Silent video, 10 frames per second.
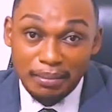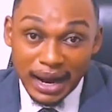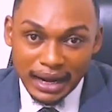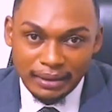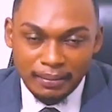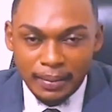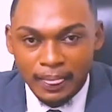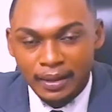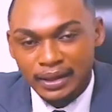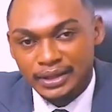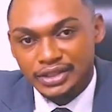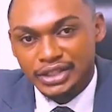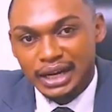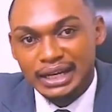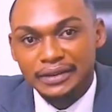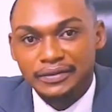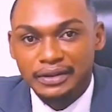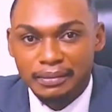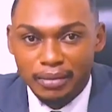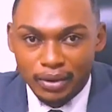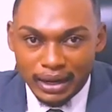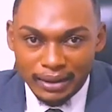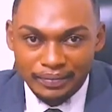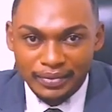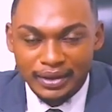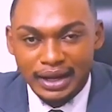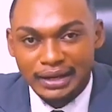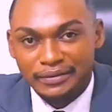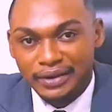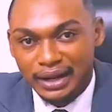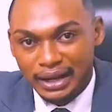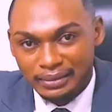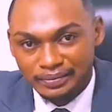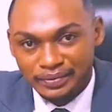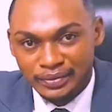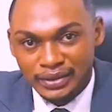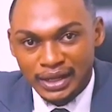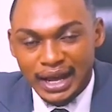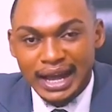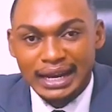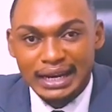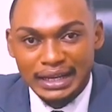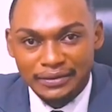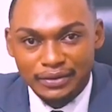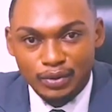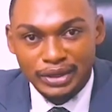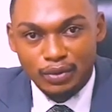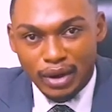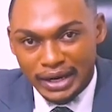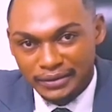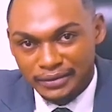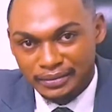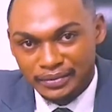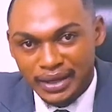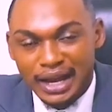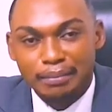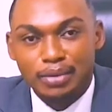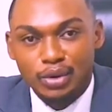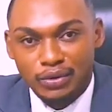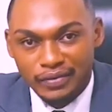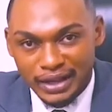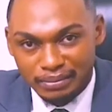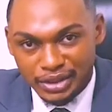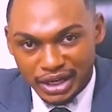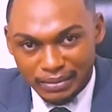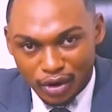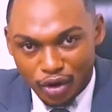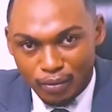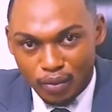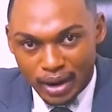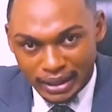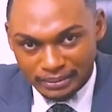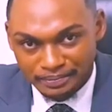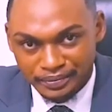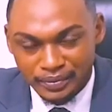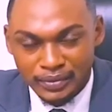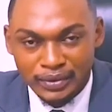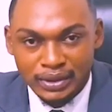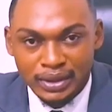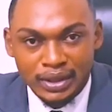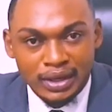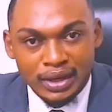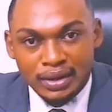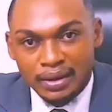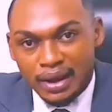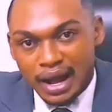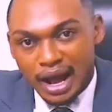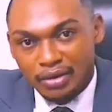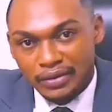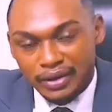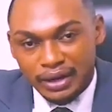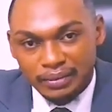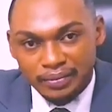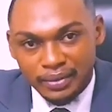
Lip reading: a man shall leave the mother and the father and live with the wife, and both of them shall become one. However,